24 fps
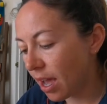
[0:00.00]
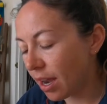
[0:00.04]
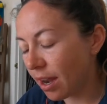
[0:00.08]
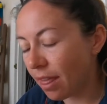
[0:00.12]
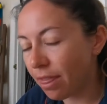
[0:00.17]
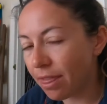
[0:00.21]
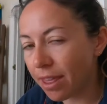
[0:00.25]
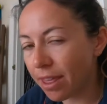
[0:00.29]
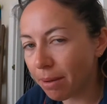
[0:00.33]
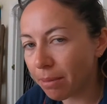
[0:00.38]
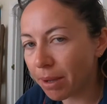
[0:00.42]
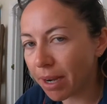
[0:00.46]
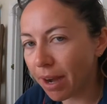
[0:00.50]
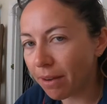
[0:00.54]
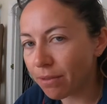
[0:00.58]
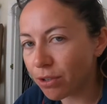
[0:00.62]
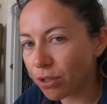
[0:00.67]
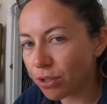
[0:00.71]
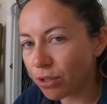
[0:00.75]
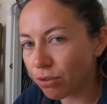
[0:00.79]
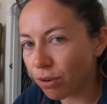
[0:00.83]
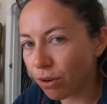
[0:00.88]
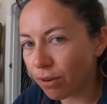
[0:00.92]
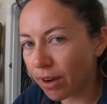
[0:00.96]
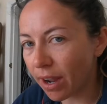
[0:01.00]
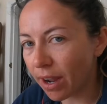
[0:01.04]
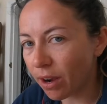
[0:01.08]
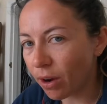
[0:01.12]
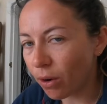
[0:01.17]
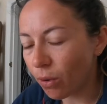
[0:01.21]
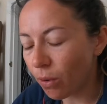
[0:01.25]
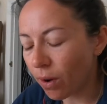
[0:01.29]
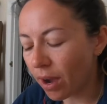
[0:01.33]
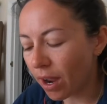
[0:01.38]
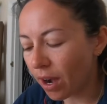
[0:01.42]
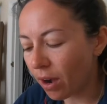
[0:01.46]
And I think I'm gonna have to scroll
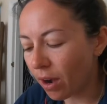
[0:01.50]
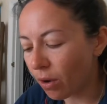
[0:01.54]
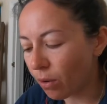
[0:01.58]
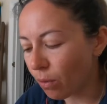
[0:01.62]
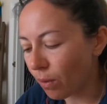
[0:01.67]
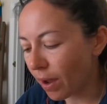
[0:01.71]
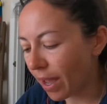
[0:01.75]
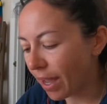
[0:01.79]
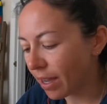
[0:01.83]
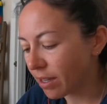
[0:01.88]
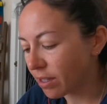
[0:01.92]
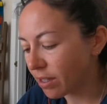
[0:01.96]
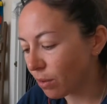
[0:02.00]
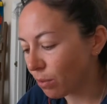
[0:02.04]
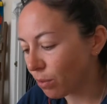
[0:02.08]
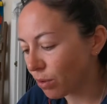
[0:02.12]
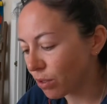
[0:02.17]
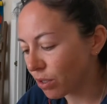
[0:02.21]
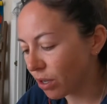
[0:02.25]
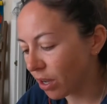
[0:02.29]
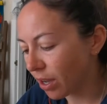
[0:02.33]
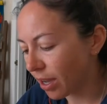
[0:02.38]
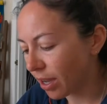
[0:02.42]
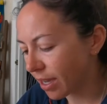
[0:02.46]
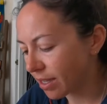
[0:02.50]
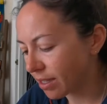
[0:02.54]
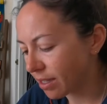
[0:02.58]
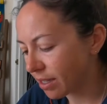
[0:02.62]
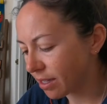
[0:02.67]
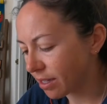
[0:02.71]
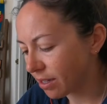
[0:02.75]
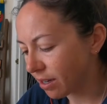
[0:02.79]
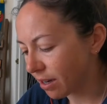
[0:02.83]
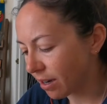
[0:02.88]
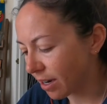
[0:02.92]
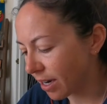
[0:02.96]
down quite a long way because I was going
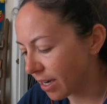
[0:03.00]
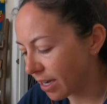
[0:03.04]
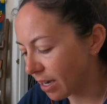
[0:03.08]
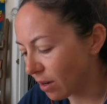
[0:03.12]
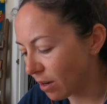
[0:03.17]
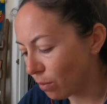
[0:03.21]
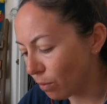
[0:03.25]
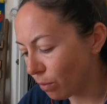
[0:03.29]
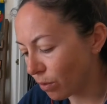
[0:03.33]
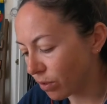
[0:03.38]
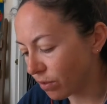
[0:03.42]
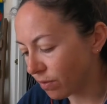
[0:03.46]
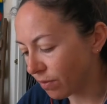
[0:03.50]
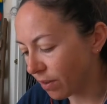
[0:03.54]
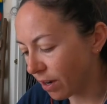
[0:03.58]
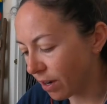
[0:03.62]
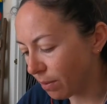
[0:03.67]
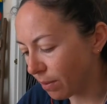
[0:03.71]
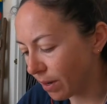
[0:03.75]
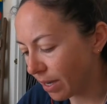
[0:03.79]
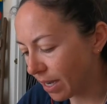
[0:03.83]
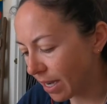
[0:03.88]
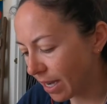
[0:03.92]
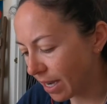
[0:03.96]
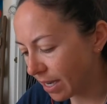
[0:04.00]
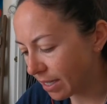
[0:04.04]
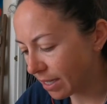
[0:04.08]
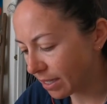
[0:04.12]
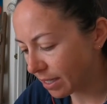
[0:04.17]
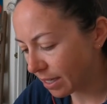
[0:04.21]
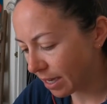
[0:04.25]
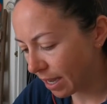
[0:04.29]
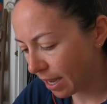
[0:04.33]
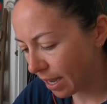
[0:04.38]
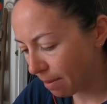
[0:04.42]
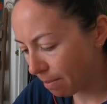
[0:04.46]
against the tide and it wasn't very windy
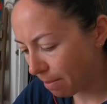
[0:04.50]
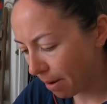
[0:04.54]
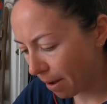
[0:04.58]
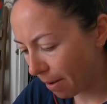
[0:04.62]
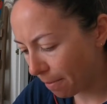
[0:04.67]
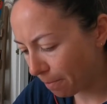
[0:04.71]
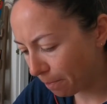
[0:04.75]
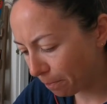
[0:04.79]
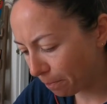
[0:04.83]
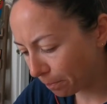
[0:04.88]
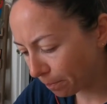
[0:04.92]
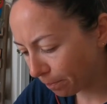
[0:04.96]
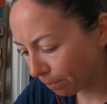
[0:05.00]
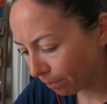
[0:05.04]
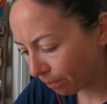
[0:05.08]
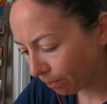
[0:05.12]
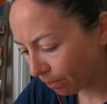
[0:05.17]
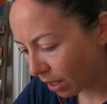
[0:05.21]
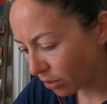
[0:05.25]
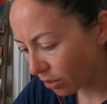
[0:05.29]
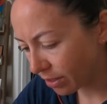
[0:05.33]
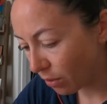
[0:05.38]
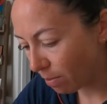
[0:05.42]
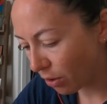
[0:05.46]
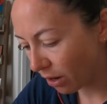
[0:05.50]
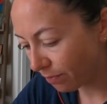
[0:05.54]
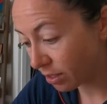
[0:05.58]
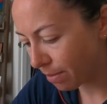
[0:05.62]
yesterday, but if I get